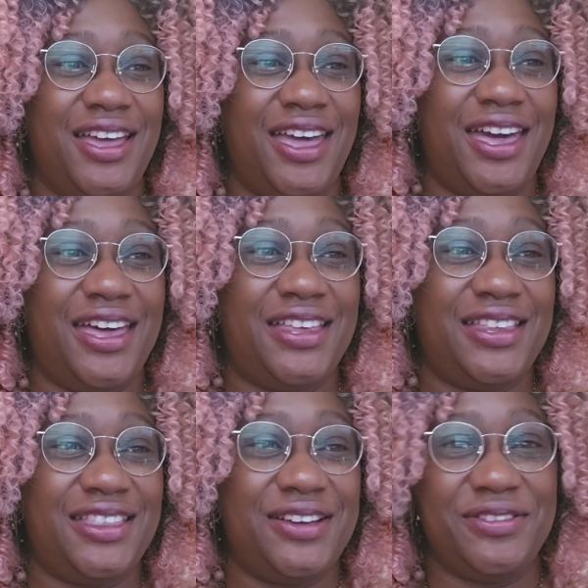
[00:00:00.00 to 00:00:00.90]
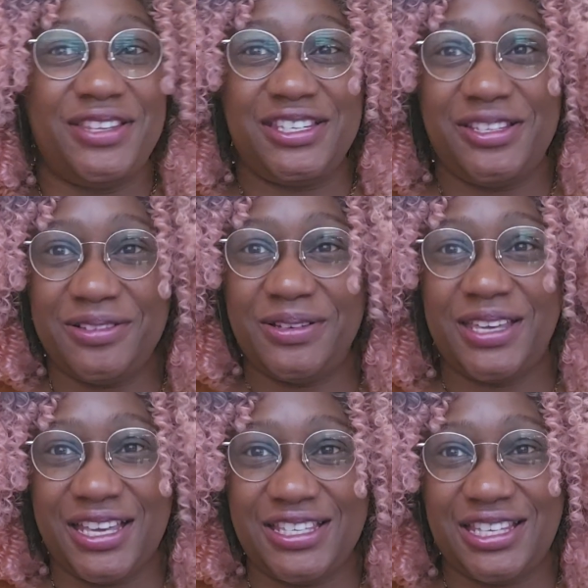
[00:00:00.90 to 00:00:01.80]
And there were these two little
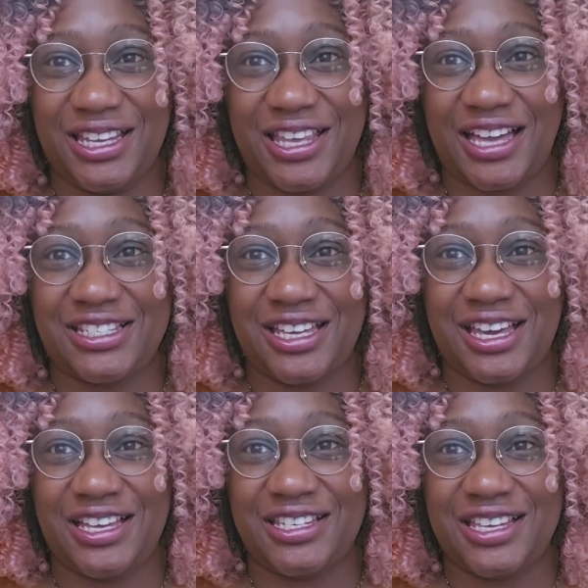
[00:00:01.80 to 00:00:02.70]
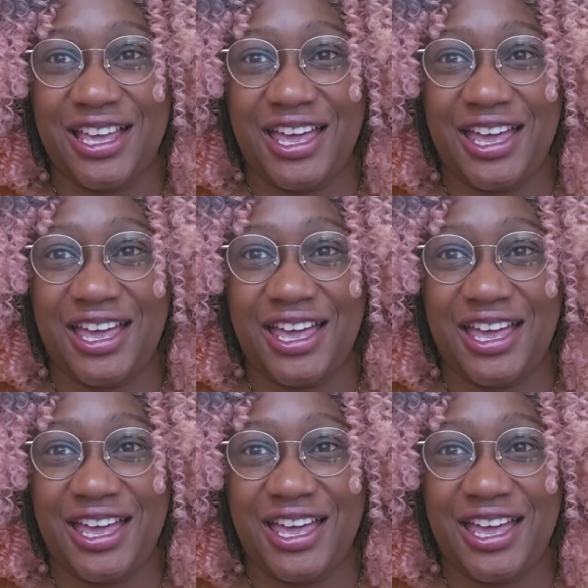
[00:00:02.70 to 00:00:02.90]
kids sitting next to us.